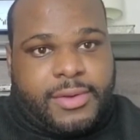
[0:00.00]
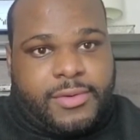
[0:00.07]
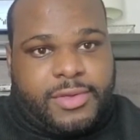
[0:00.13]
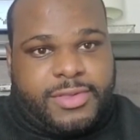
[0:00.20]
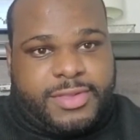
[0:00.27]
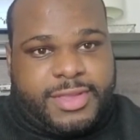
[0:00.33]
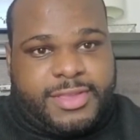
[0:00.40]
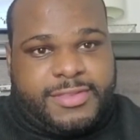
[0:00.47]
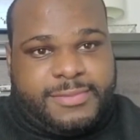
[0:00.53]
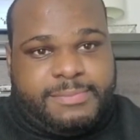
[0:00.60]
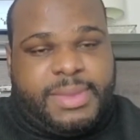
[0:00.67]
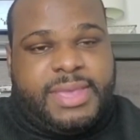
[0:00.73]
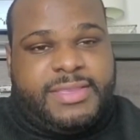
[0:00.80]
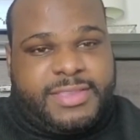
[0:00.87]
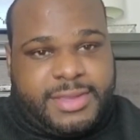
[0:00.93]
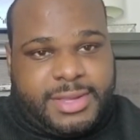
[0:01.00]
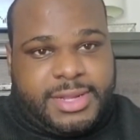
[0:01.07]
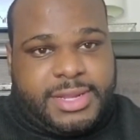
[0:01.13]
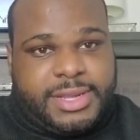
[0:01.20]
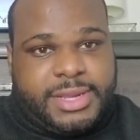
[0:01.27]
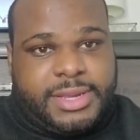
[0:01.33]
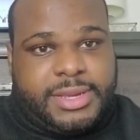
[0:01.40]
Risk is
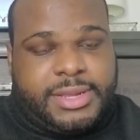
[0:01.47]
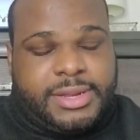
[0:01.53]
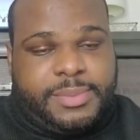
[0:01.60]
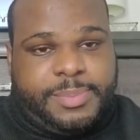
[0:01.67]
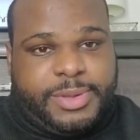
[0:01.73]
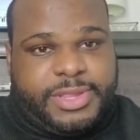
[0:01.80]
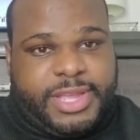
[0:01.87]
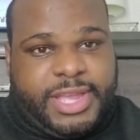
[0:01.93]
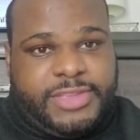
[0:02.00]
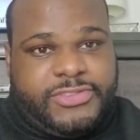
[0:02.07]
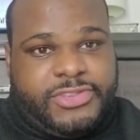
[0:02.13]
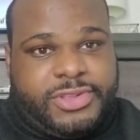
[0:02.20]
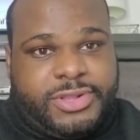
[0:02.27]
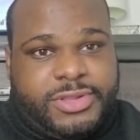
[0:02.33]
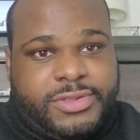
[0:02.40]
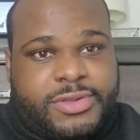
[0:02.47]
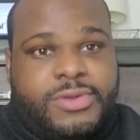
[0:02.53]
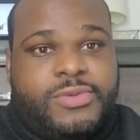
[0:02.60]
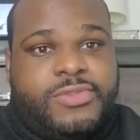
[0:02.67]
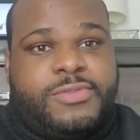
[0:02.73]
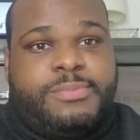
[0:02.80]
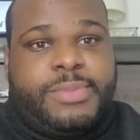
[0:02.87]
basically the potential to
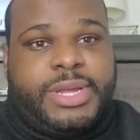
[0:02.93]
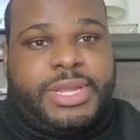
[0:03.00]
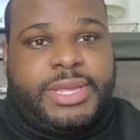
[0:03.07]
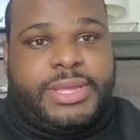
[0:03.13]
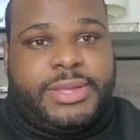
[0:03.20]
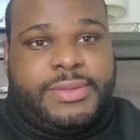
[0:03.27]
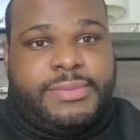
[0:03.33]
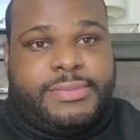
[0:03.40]
lose money.